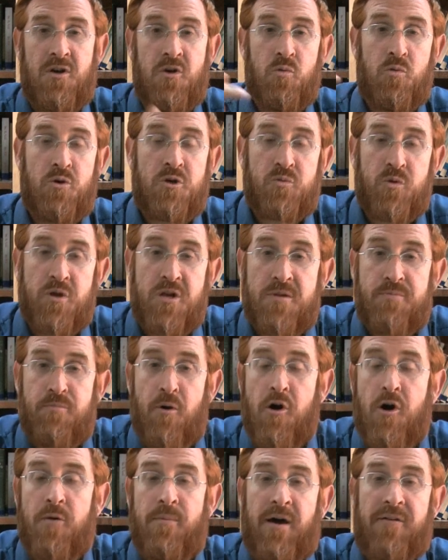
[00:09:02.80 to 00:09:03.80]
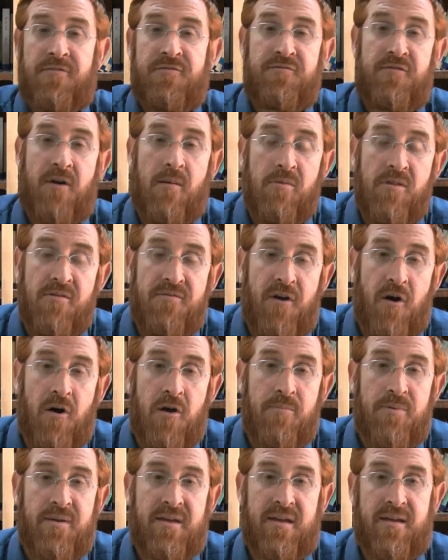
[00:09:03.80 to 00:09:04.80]
which we spoke about from the
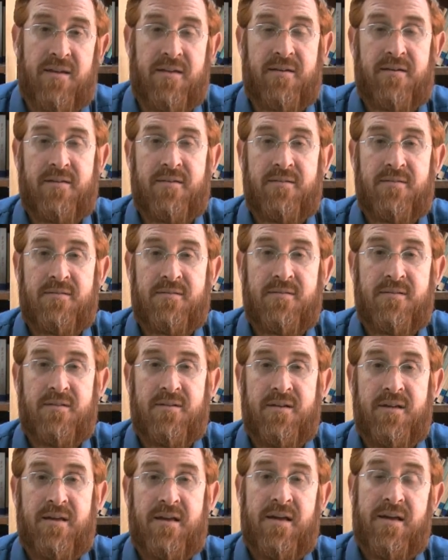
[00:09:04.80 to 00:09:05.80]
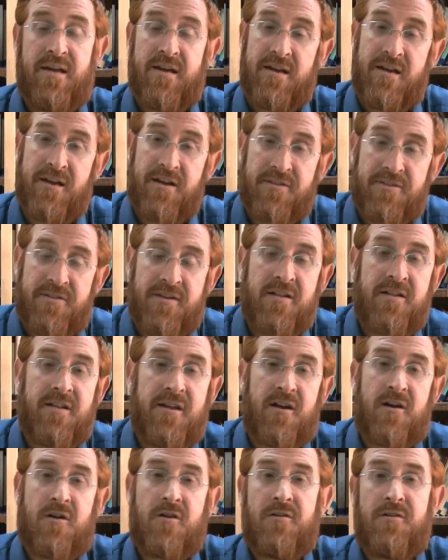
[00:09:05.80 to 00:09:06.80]
very beginning until
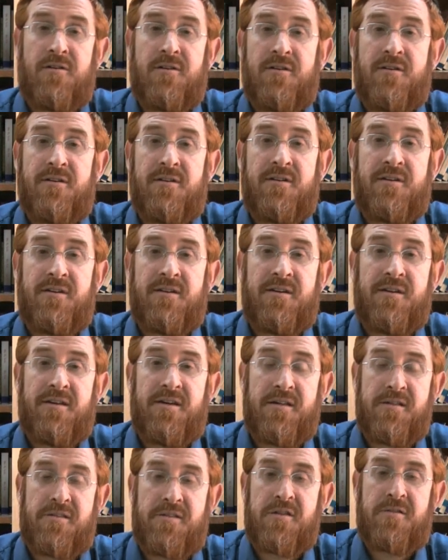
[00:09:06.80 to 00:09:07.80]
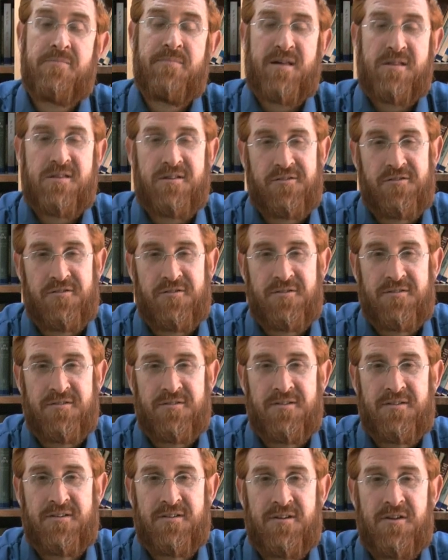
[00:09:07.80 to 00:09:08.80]
here, is this message.
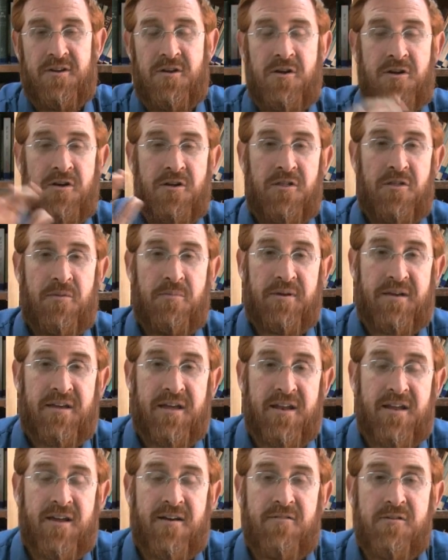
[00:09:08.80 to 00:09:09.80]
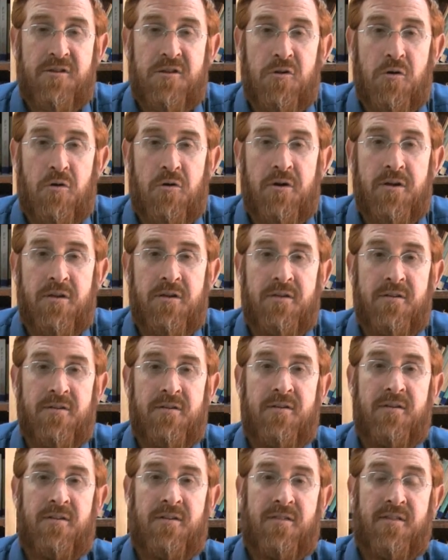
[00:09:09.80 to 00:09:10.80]
The beginning of the story,
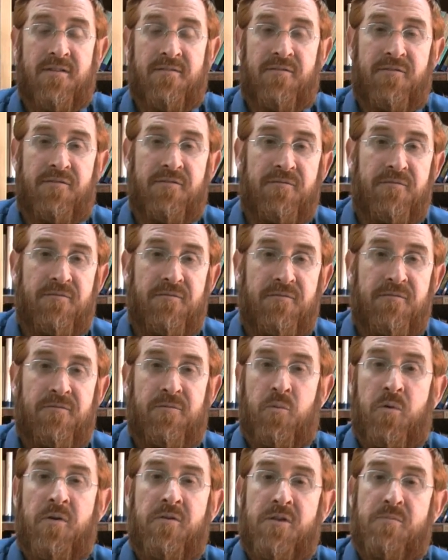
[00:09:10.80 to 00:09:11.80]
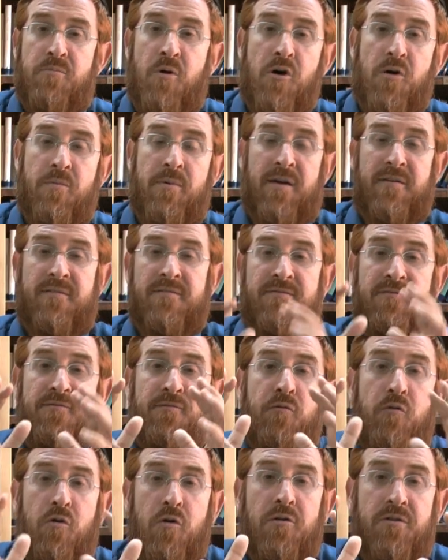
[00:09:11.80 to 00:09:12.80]
we spoke about
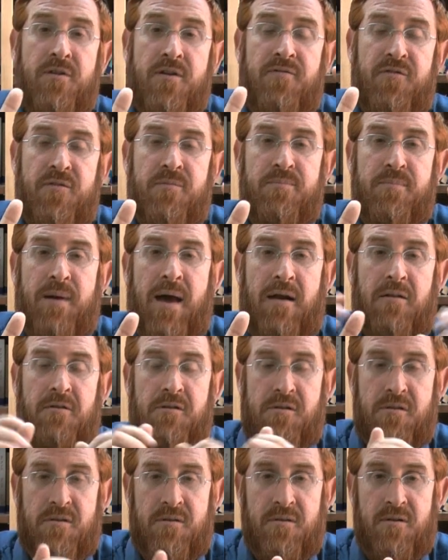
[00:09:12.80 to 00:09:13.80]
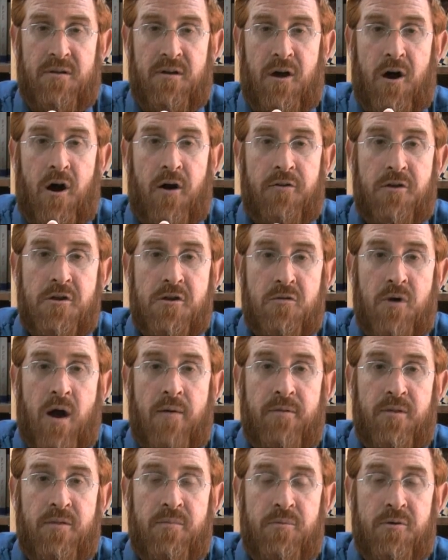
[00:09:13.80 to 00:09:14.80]
four different battles are
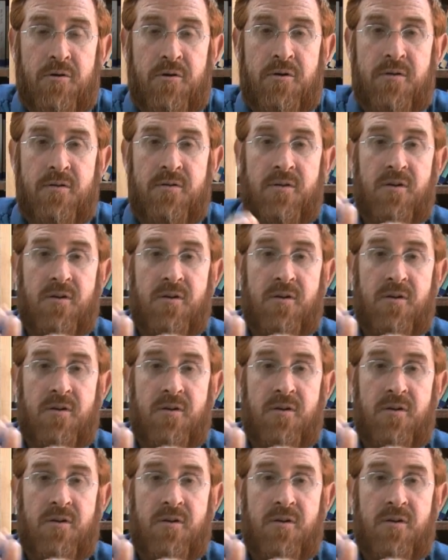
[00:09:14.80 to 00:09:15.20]
described in the book.